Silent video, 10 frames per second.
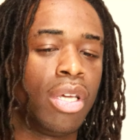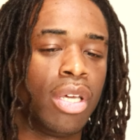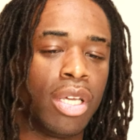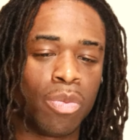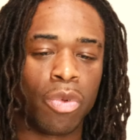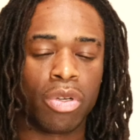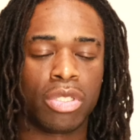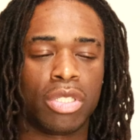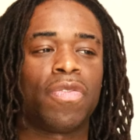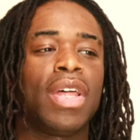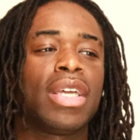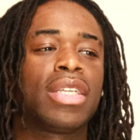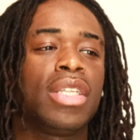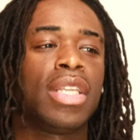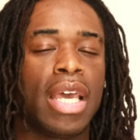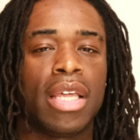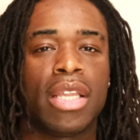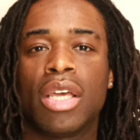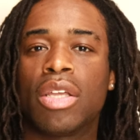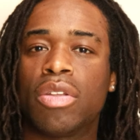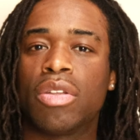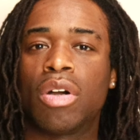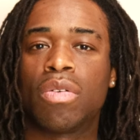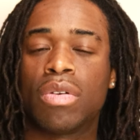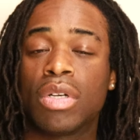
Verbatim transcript: It's more just flexing that, you know,